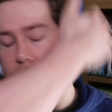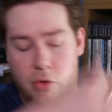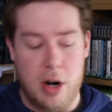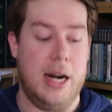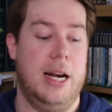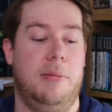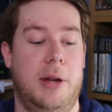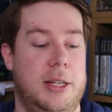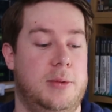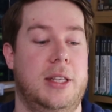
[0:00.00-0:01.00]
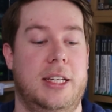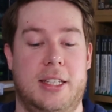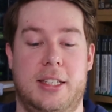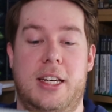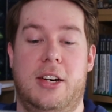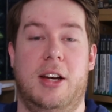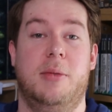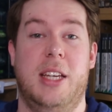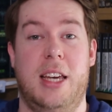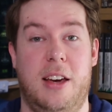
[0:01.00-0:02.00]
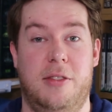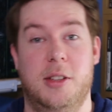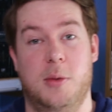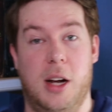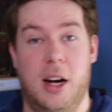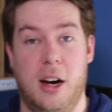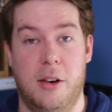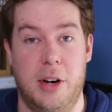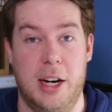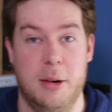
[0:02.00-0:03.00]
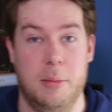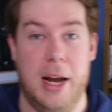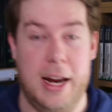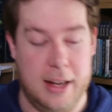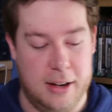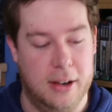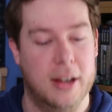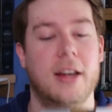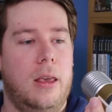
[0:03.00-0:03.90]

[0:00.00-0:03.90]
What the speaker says: really pleased with this, considering it was a gift as well. I can't really complain, can I?